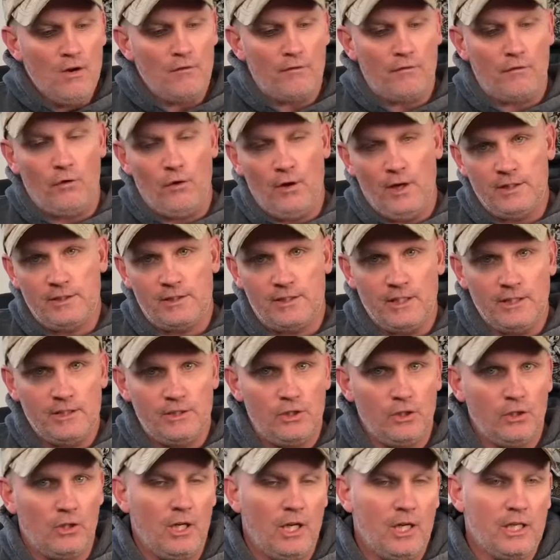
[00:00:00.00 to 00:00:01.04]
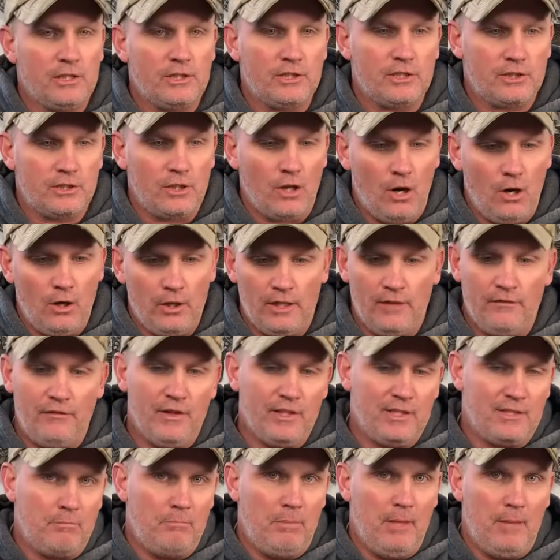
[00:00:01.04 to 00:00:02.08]
for instance, you're going to start, if
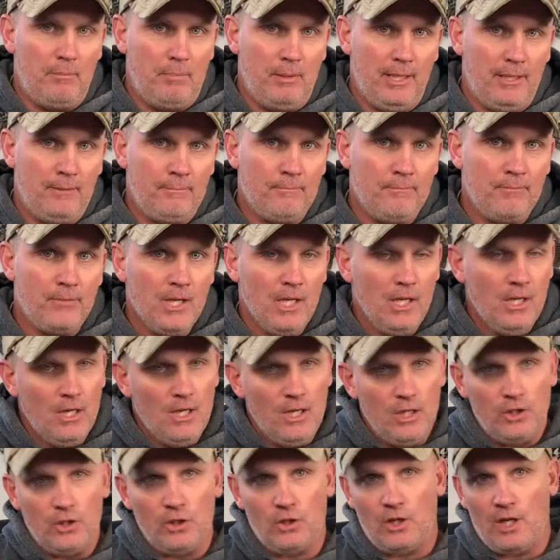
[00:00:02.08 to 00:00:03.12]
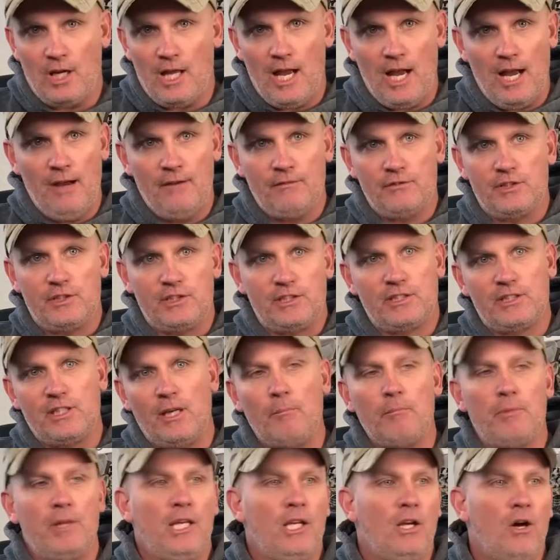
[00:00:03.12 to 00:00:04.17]
it's beeping, you're going to have
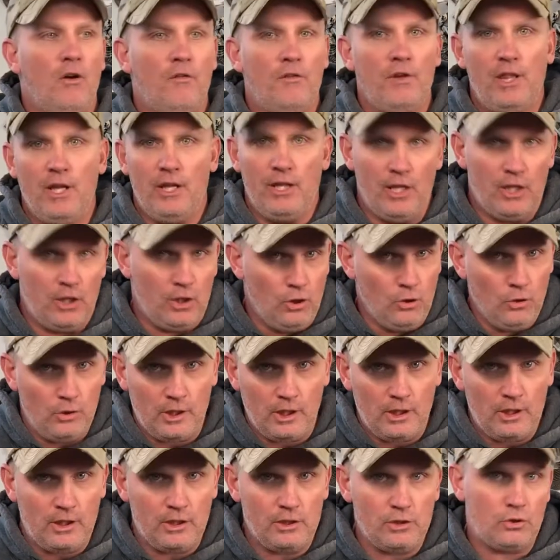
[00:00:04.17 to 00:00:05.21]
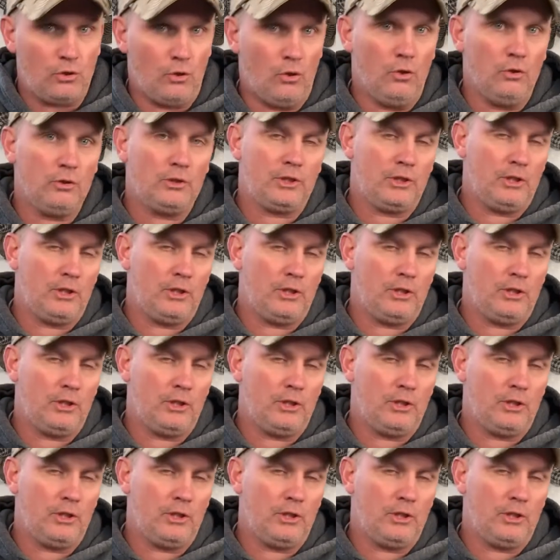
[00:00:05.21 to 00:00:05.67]
something over there that you can control. So